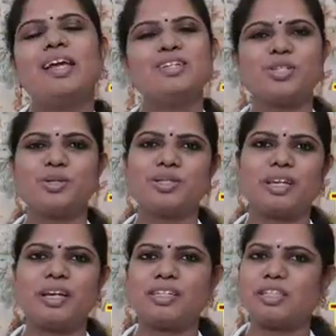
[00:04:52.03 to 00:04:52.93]
it shows
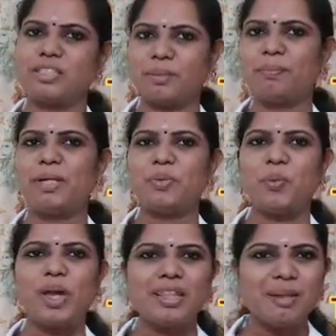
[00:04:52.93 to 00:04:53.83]
a relationship
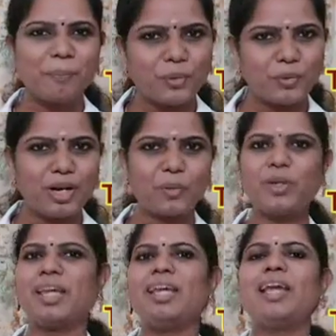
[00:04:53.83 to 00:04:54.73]
between the
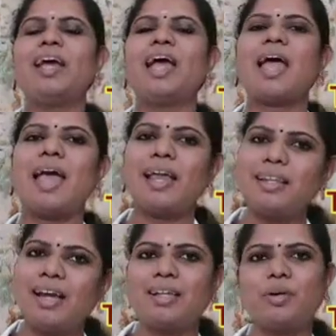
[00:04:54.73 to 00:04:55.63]
pronoun he
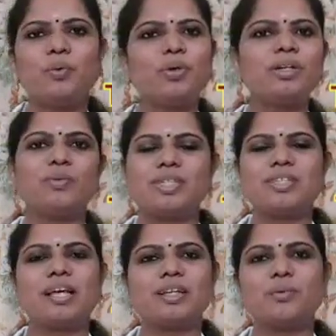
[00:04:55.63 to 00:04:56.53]
and the other word. Which is
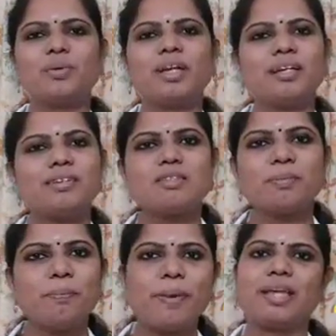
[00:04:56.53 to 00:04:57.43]
the other word? It is
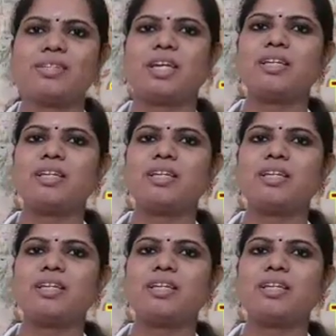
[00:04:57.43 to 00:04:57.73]
bench.